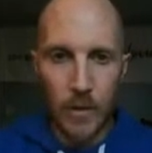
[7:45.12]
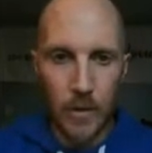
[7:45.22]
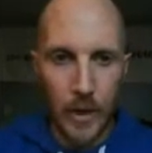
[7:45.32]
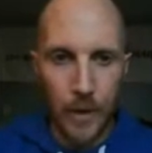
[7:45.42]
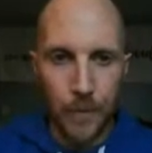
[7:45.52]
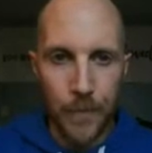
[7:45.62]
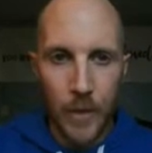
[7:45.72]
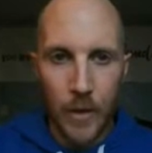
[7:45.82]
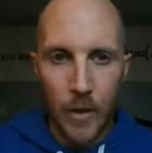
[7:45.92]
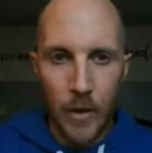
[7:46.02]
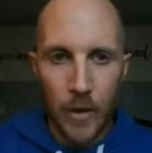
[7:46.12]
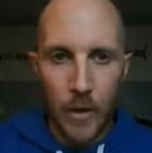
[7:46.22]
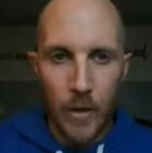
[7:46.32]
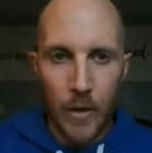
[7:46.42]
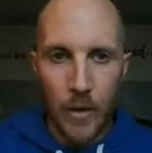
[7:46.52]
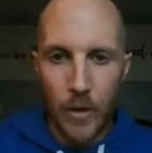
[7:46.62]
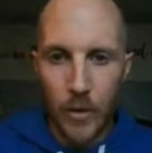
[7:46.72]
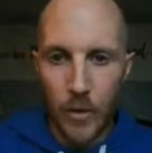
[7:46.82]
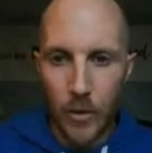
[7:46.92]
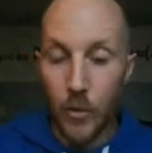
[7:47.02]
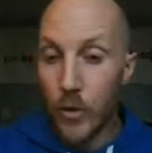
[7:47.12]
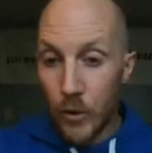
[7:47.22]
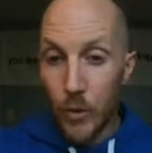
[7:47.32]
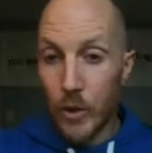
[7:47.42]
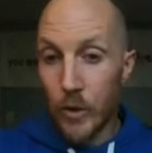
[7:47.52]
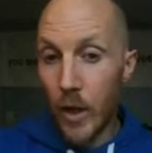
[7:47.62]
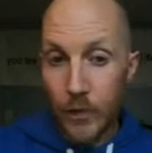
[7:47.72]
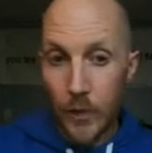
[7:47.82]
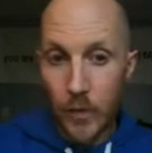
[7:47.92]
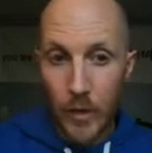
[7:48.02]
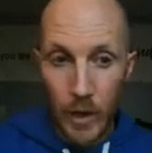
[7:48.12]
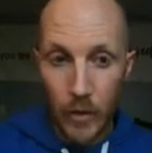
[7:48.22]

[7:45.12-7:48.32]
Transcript: Okay. So this is what our graph looks like.